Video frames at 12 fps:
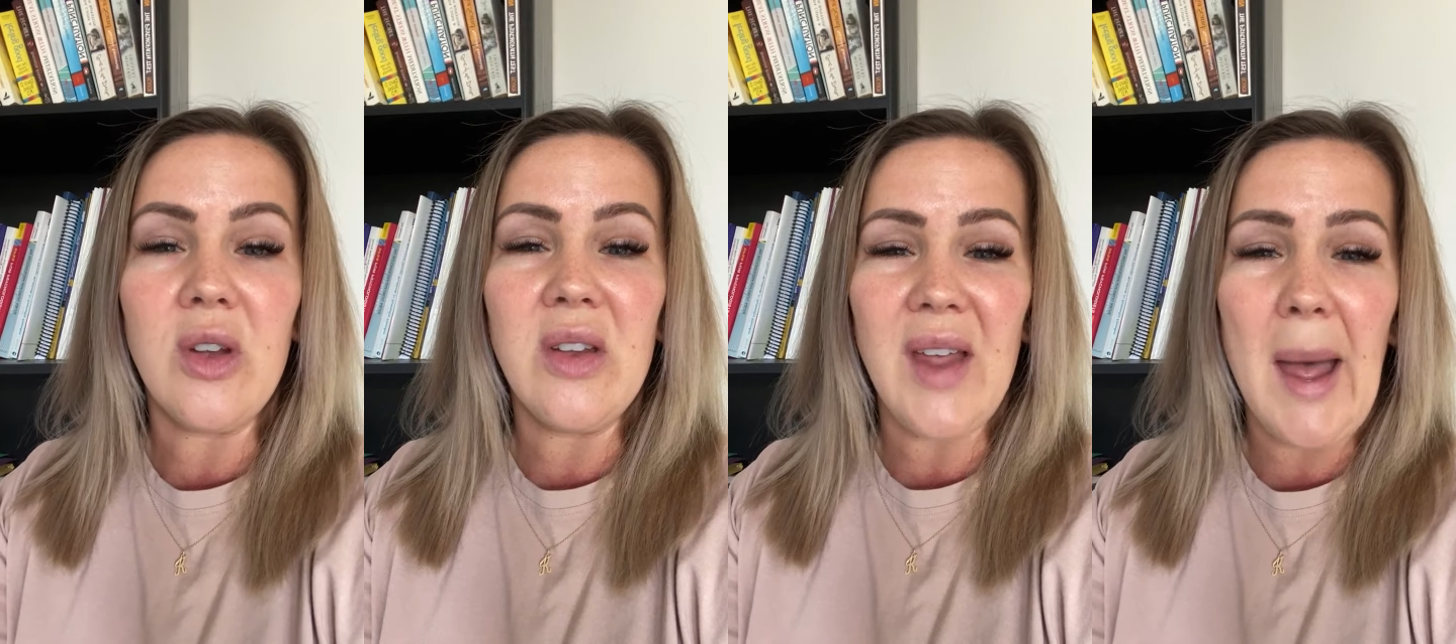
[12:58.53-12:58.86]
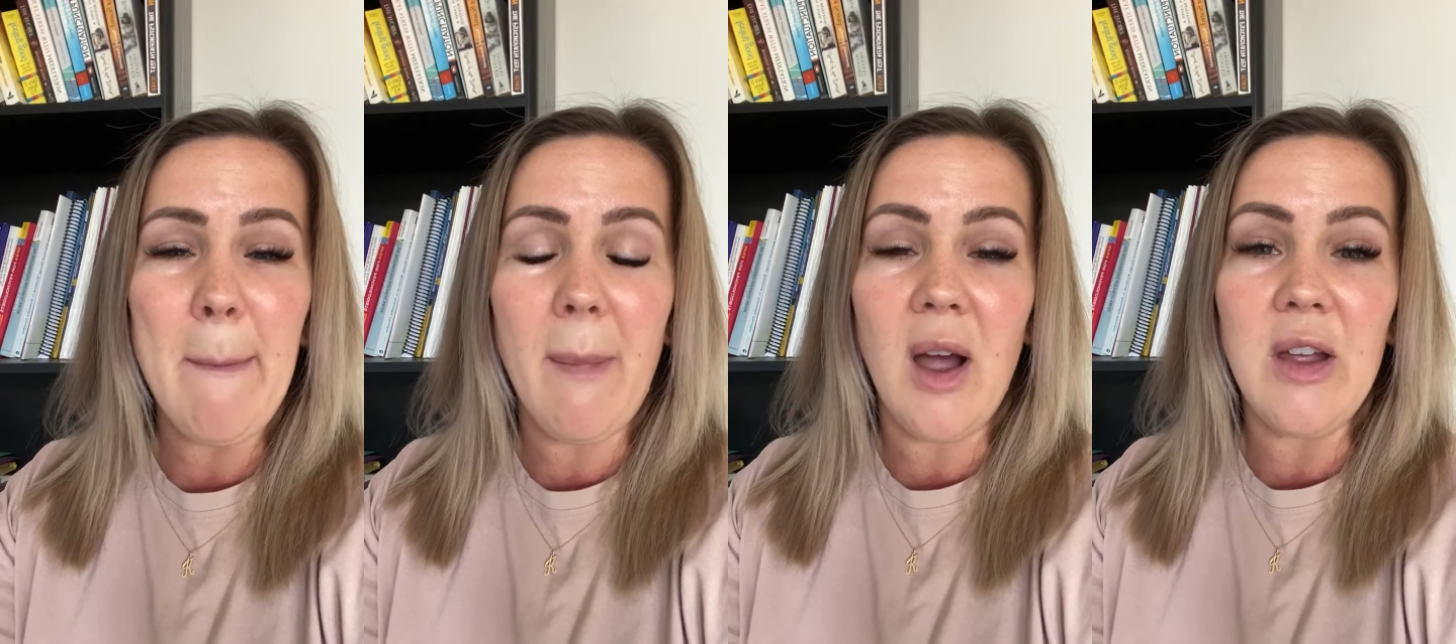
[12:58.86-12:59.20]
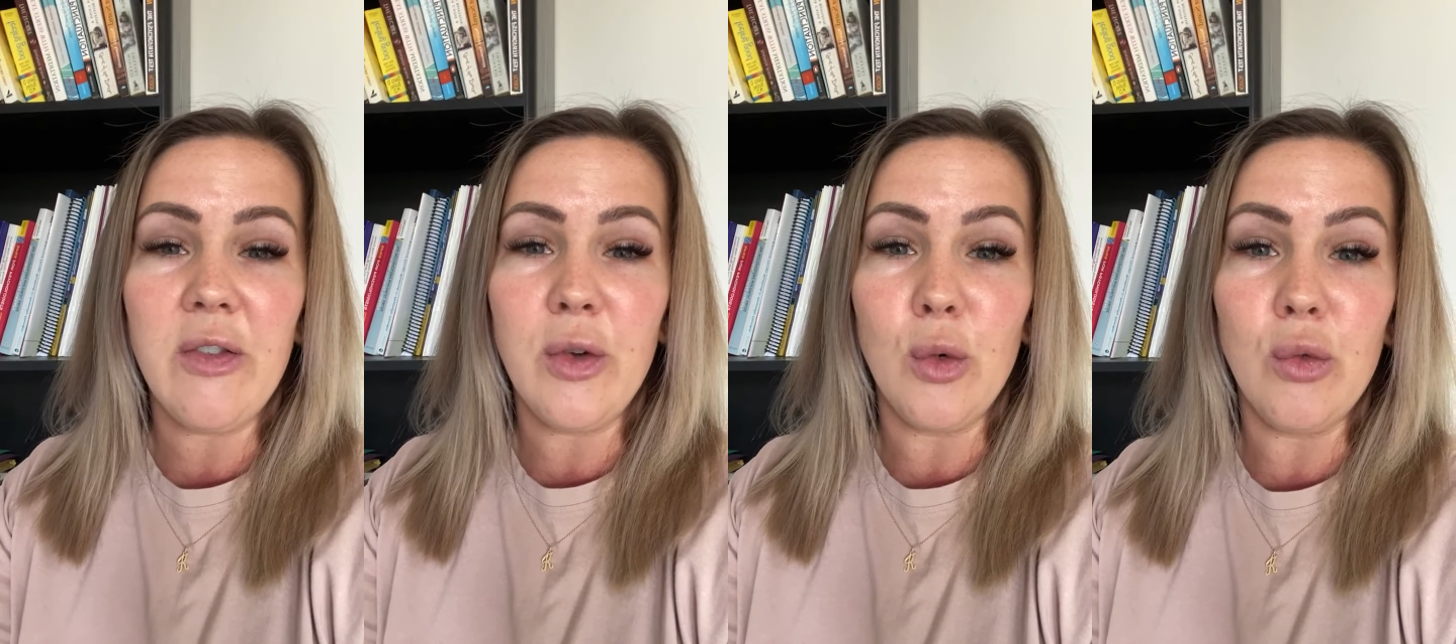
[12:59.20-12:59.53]
because that might
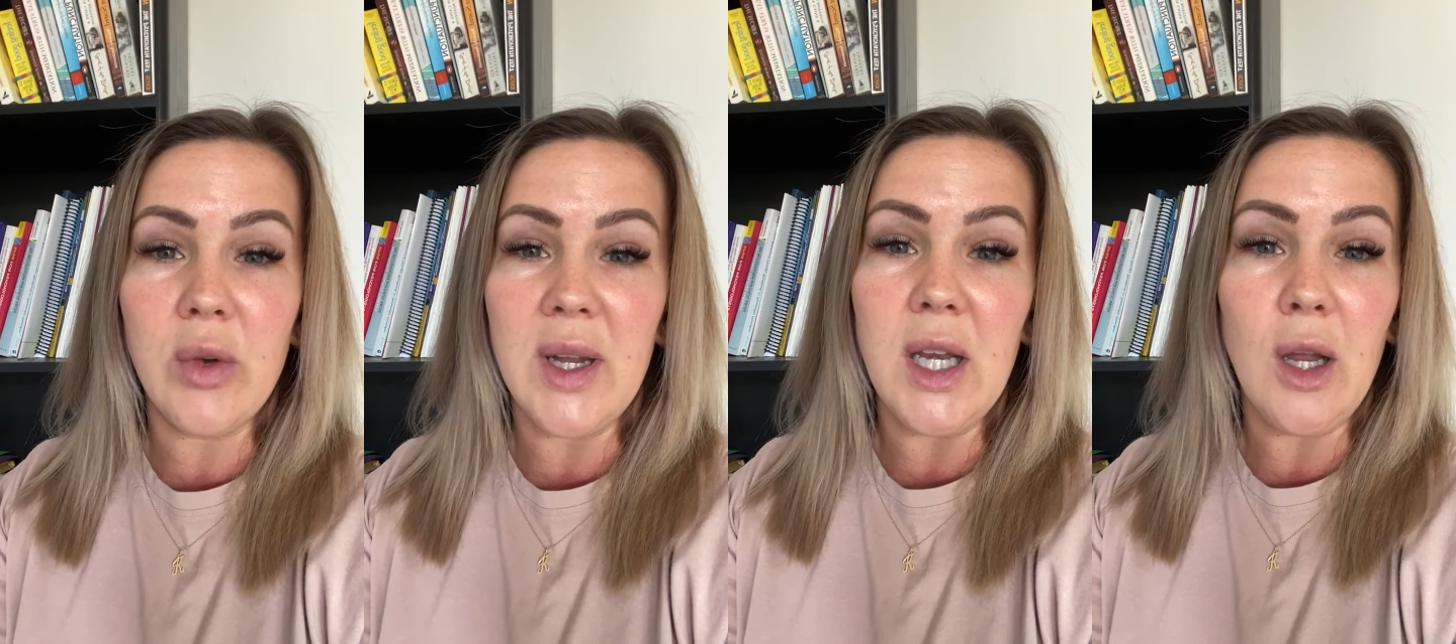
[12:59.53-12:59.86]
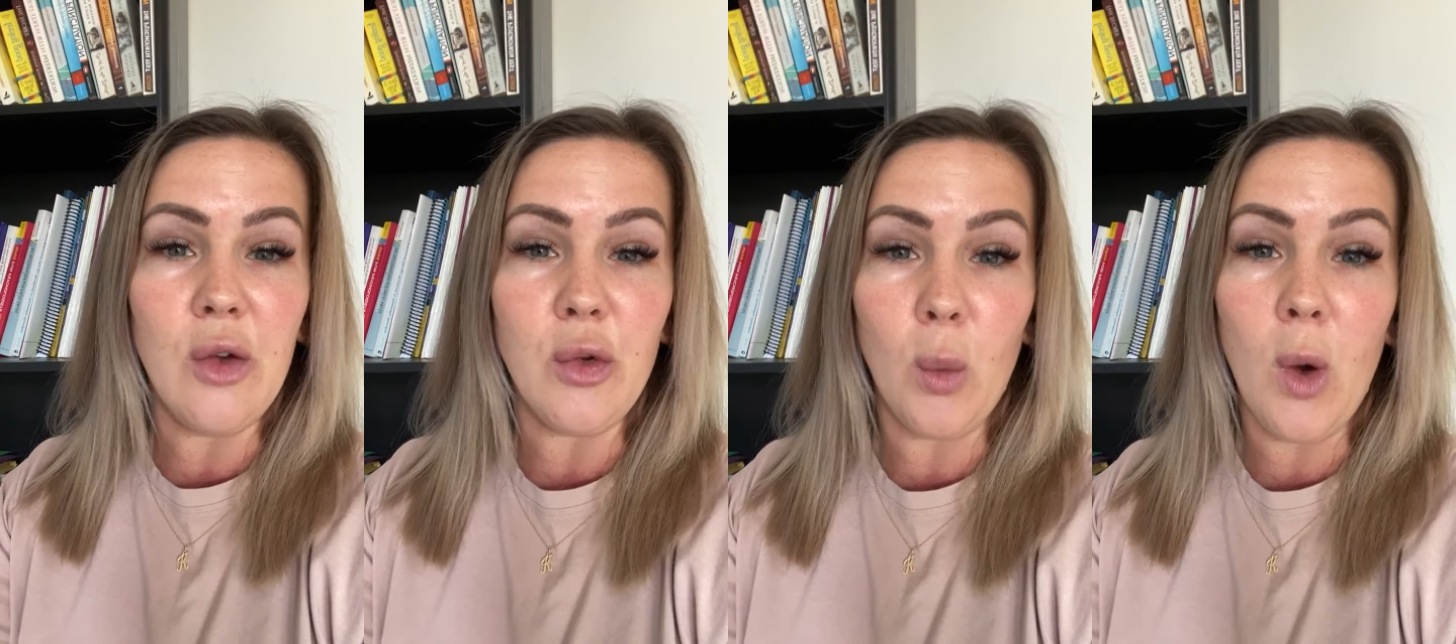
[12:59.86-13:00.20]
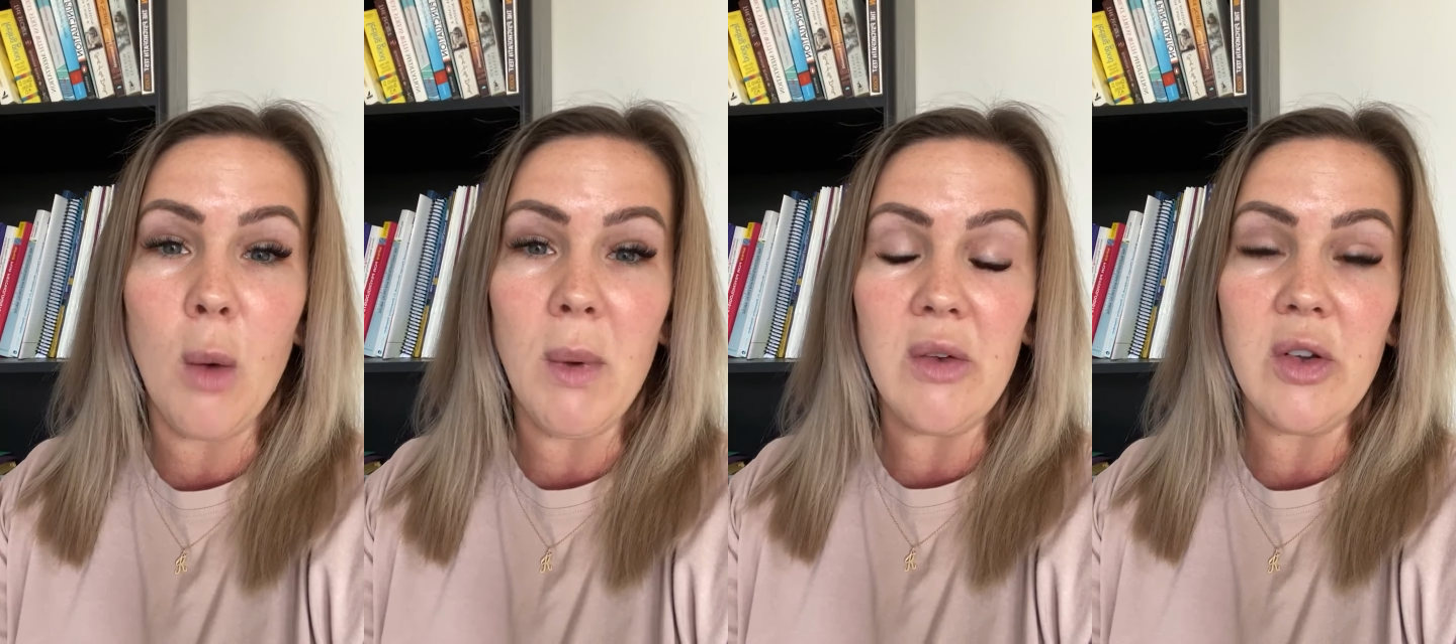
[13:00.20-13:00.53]
feel really
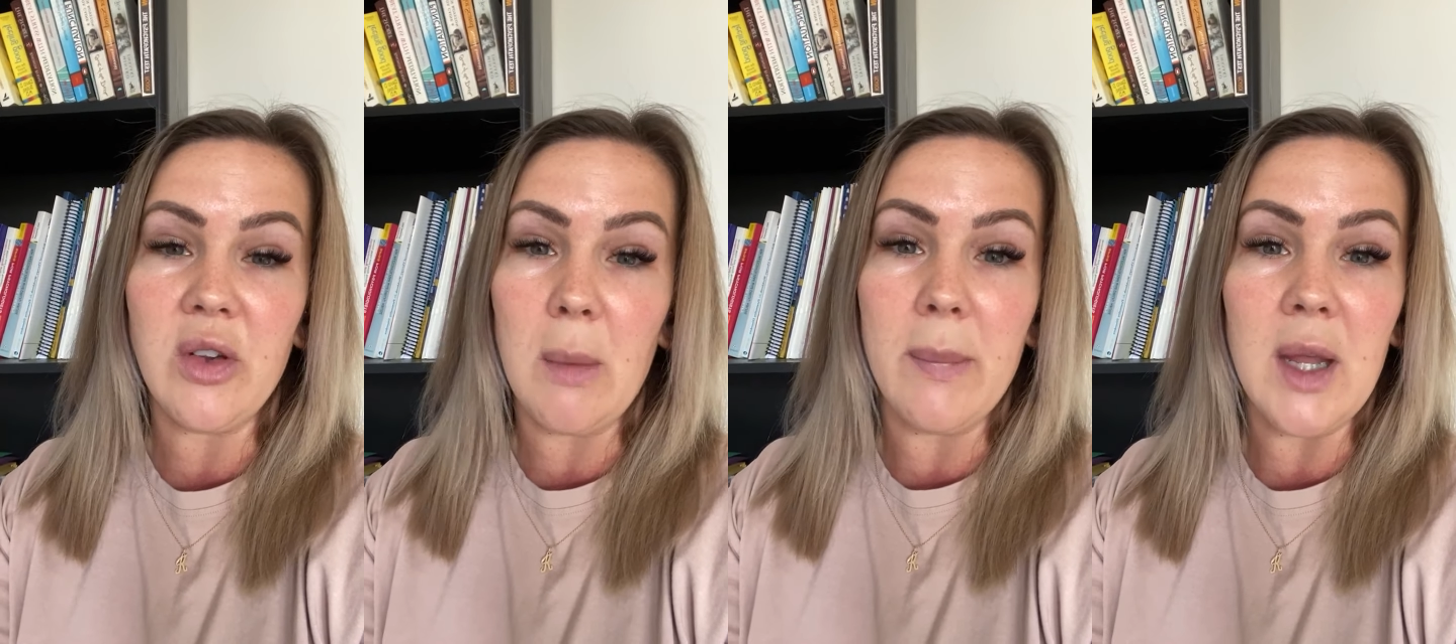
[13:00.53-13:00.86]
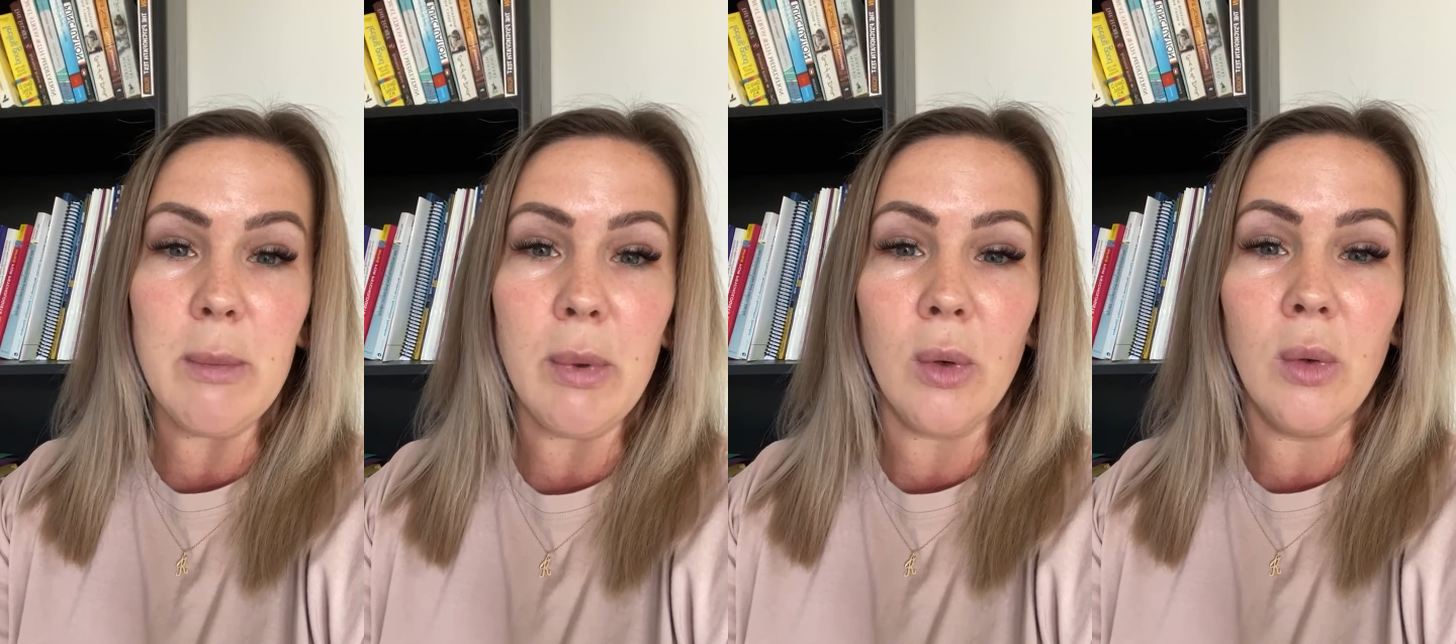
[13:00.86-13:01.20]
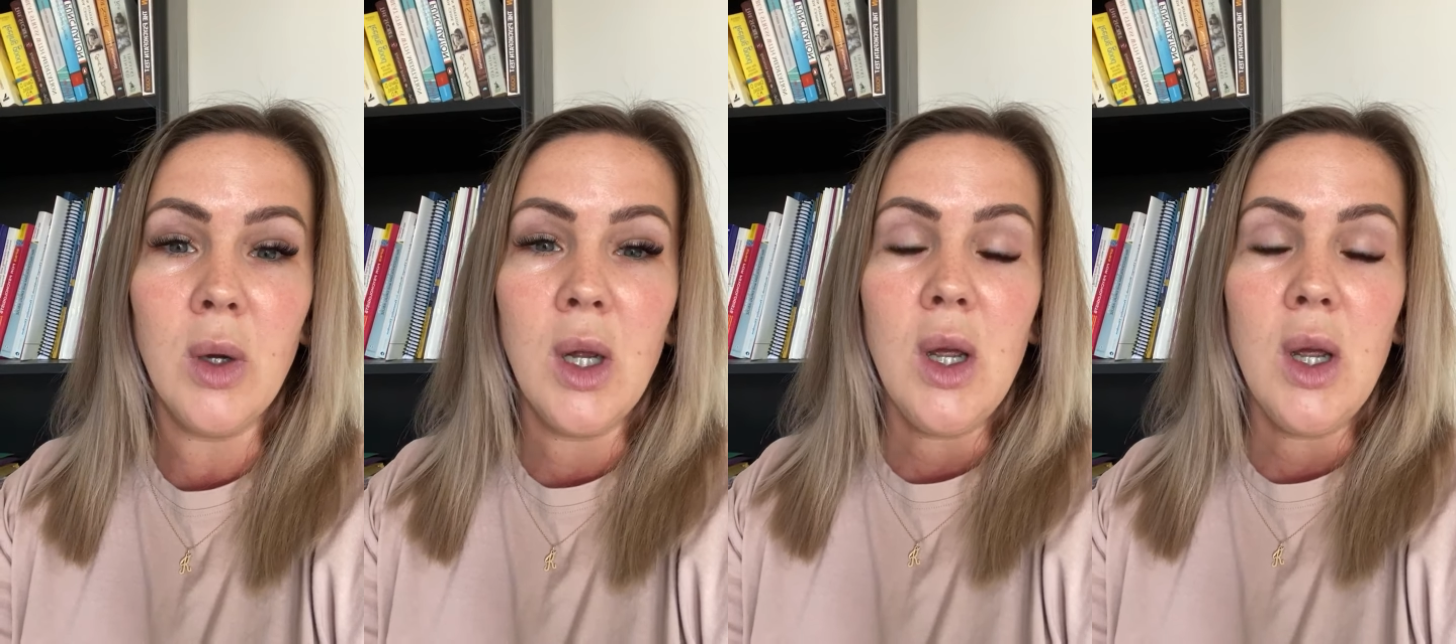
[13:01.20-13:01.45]
overwhelming for some people.